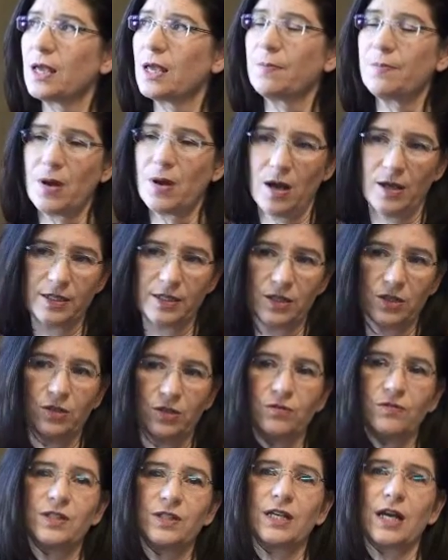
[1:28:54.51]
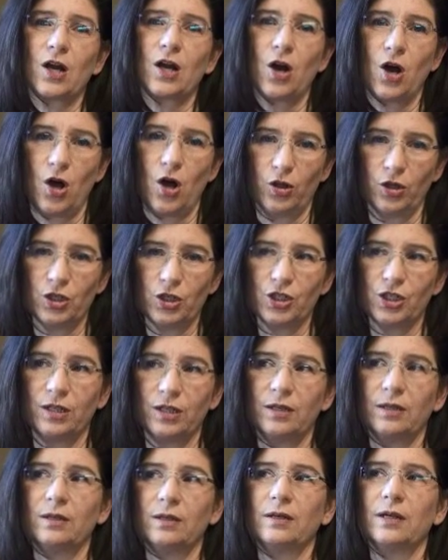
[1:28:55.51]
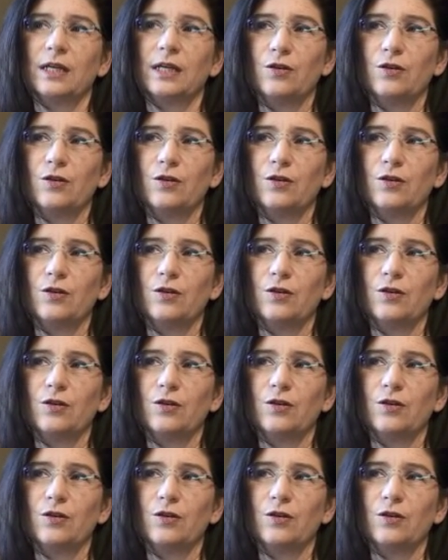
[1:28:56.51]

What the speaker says: a positive psychology